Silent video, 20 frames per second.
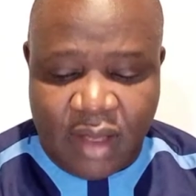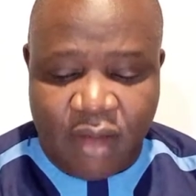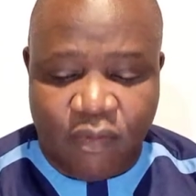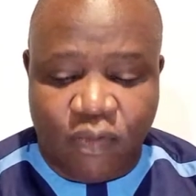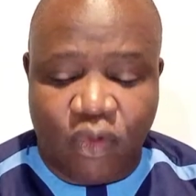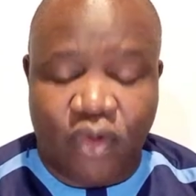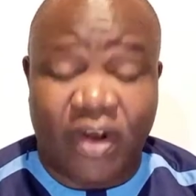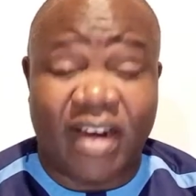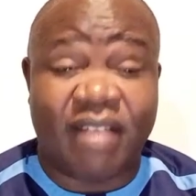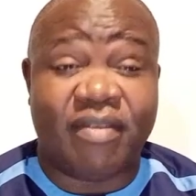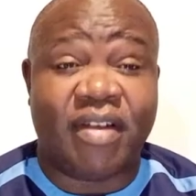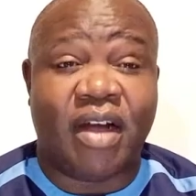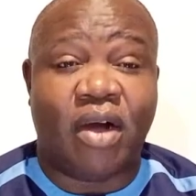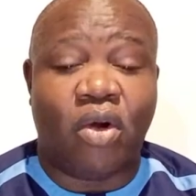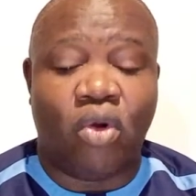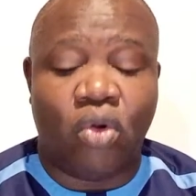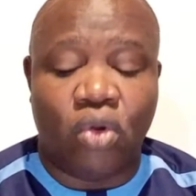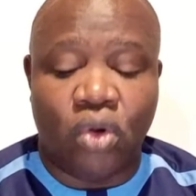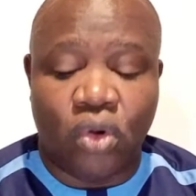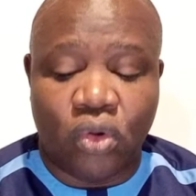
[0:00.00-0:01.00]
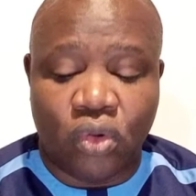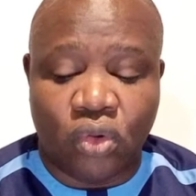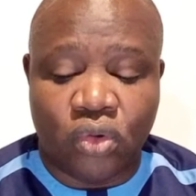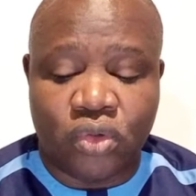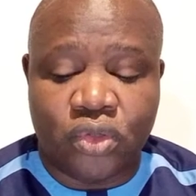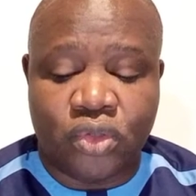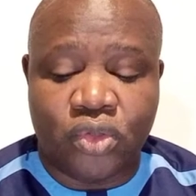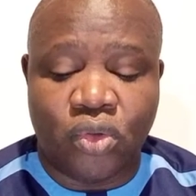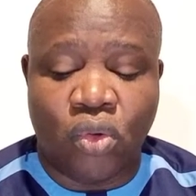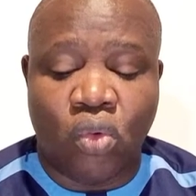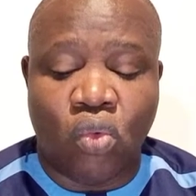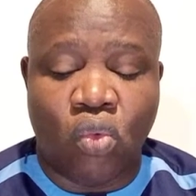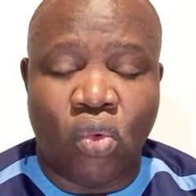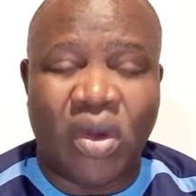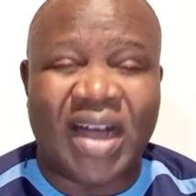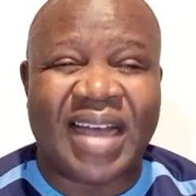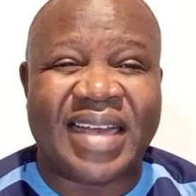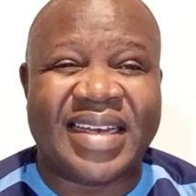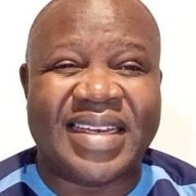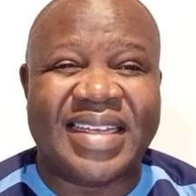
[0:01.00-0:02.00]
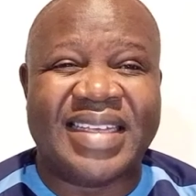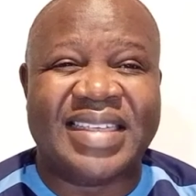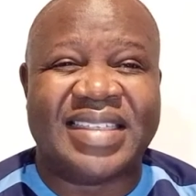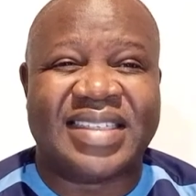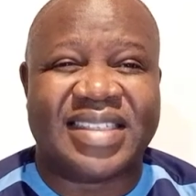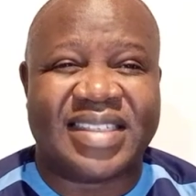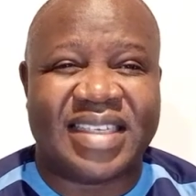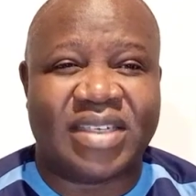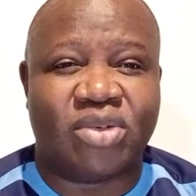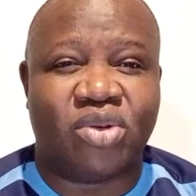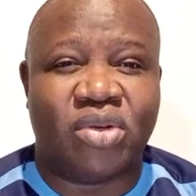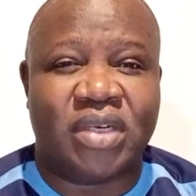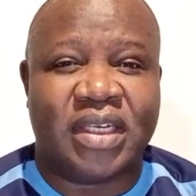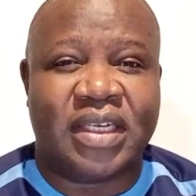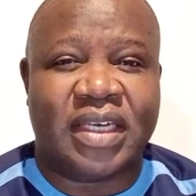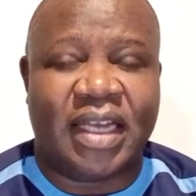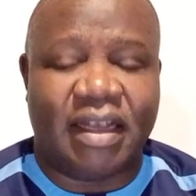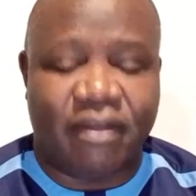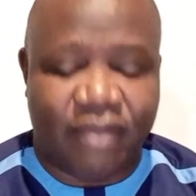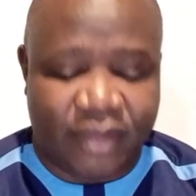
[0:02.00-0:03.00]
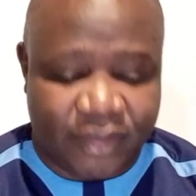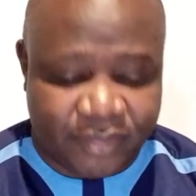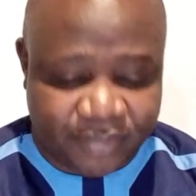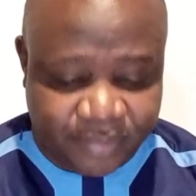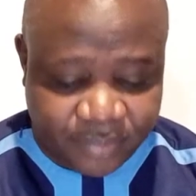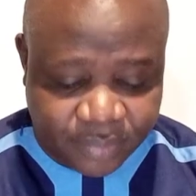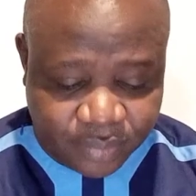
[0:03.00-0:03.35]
Forever, O Lord, your word is settled in heaven.